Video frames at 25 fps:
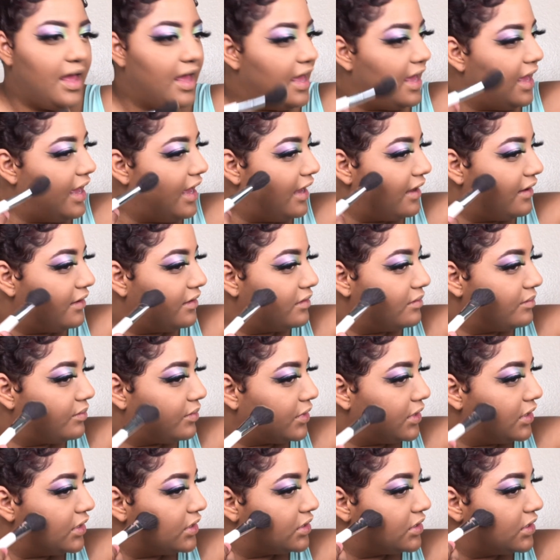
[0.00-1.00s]
angled
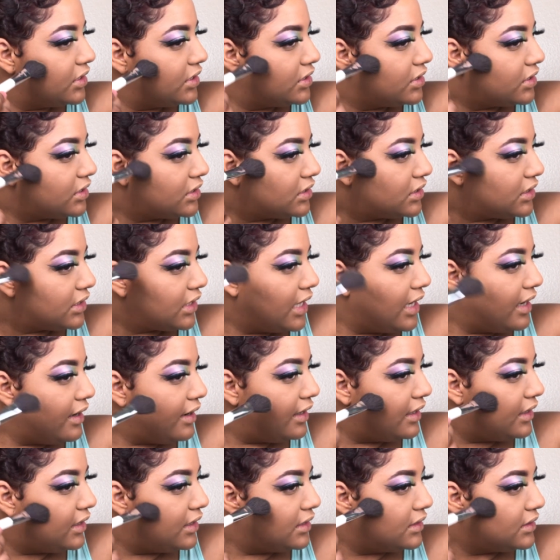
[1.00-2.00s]
brush and just
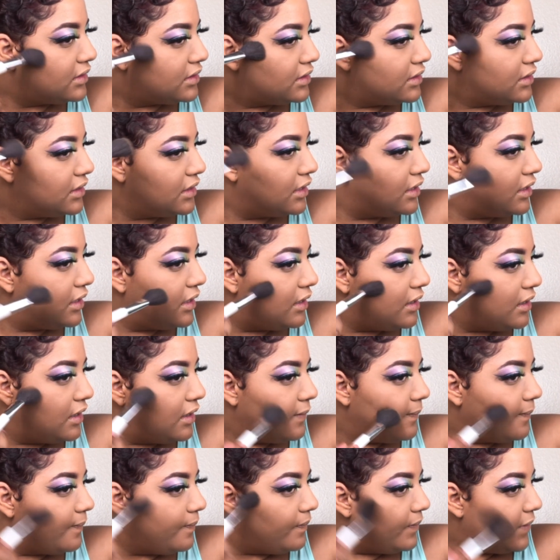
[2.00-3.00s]
carry this
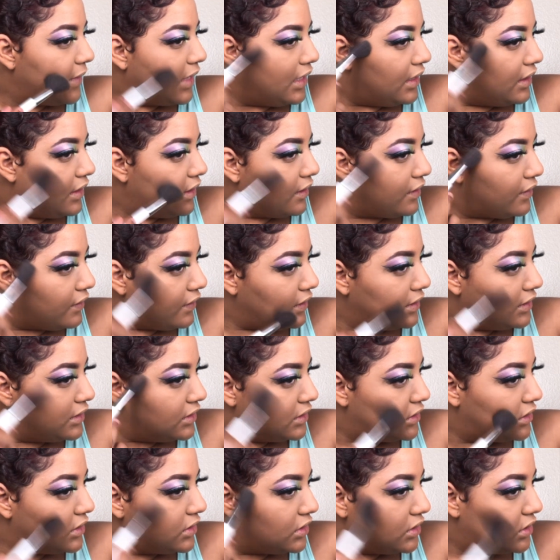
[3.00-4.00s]
in the
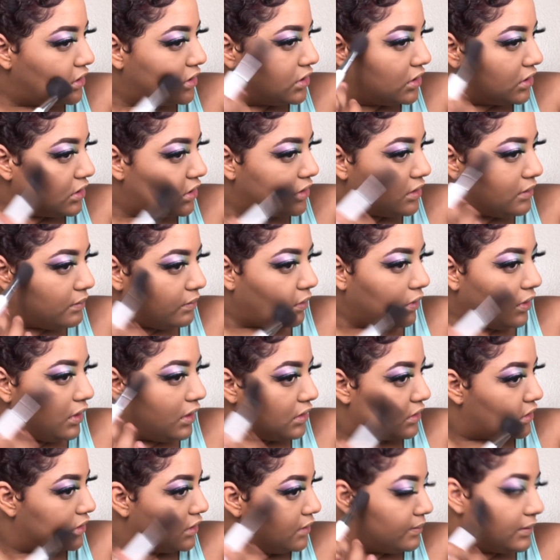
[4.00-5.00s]
crease just to
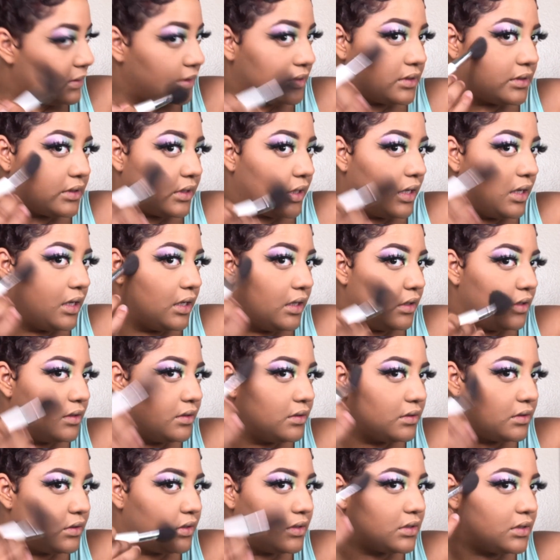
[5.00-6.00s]
bronze up the skin
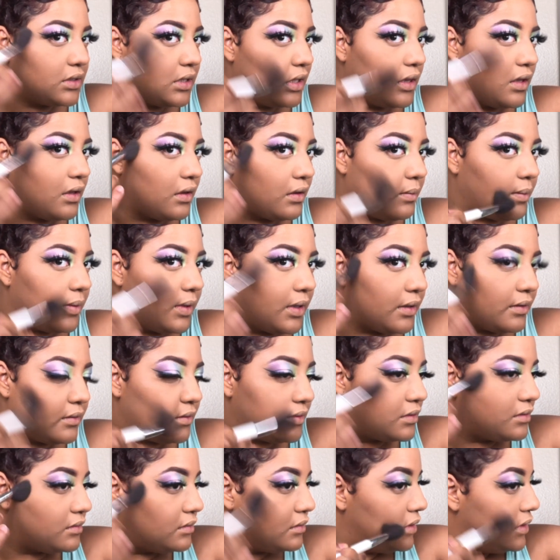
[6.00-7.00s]
just a little bit,
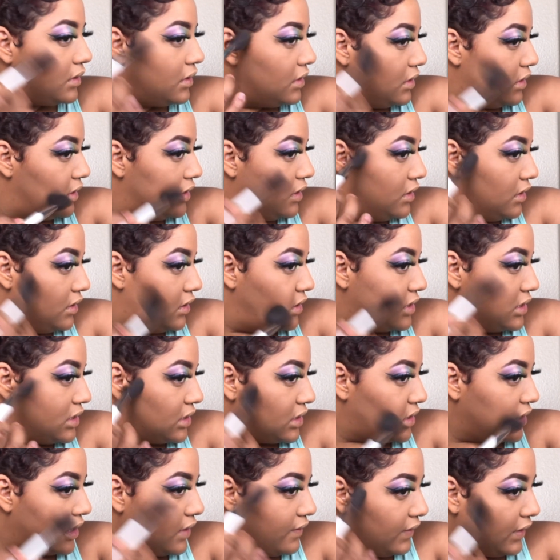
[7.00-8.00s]

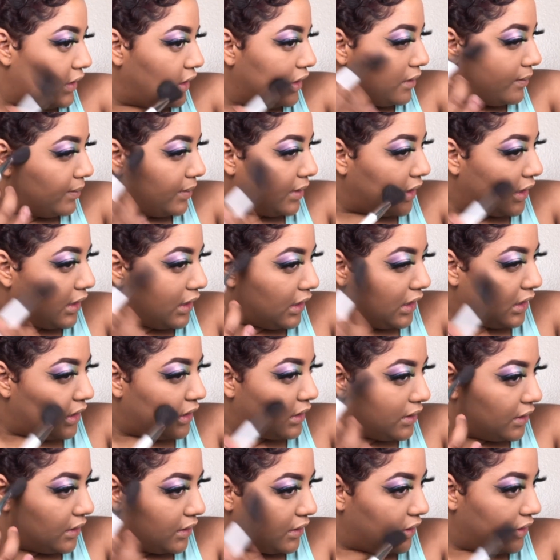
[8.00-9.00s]
just to give it a little bit of
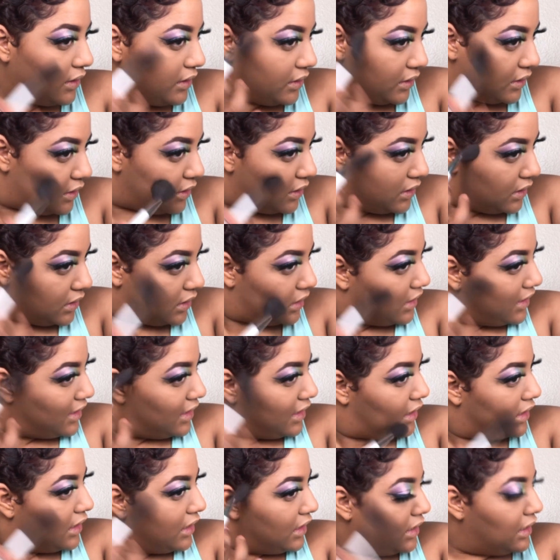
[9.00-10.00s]
color
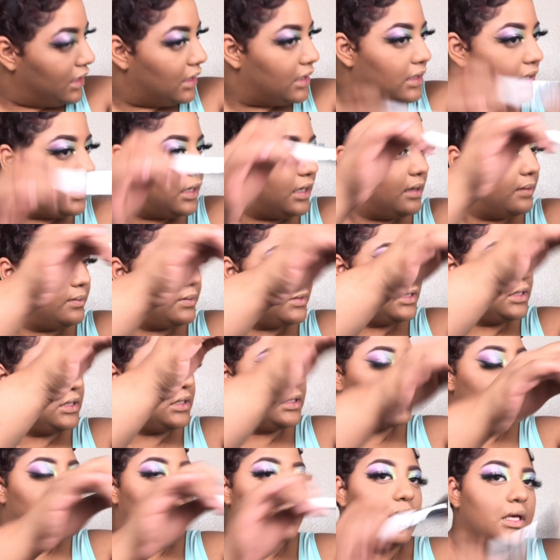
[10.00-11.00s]
and depth to the
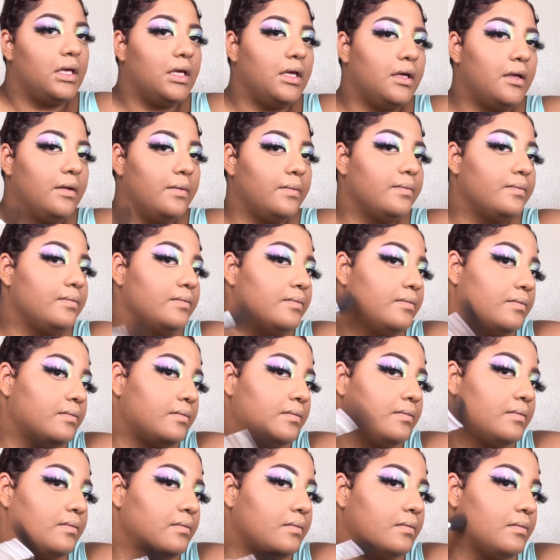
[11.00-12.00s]
skin.
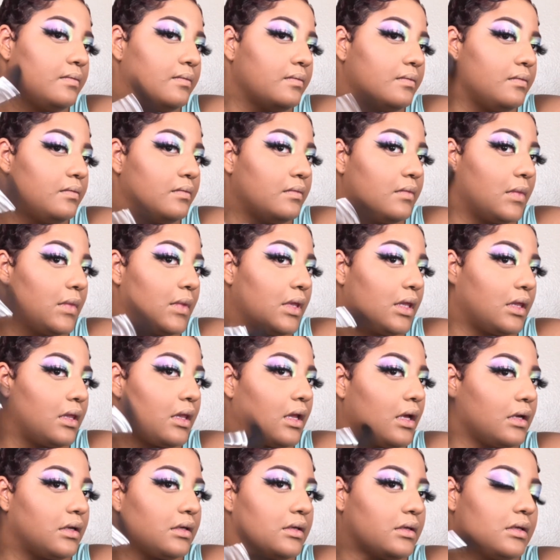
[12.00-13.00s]

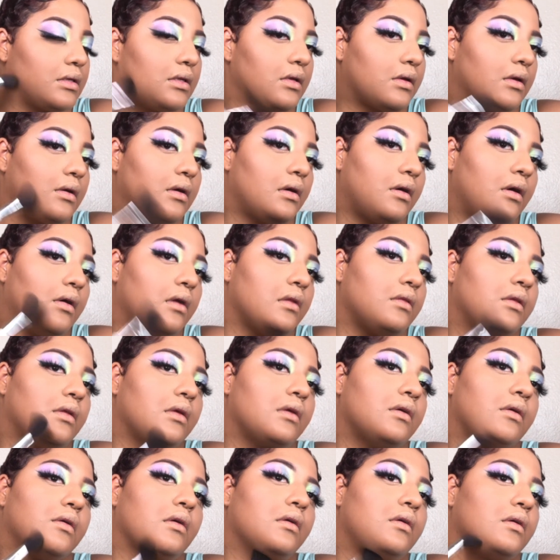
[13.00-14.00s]
Dust on
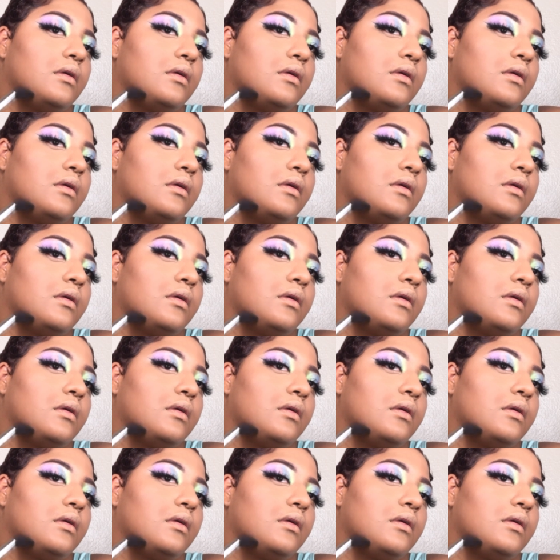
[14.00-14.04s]
the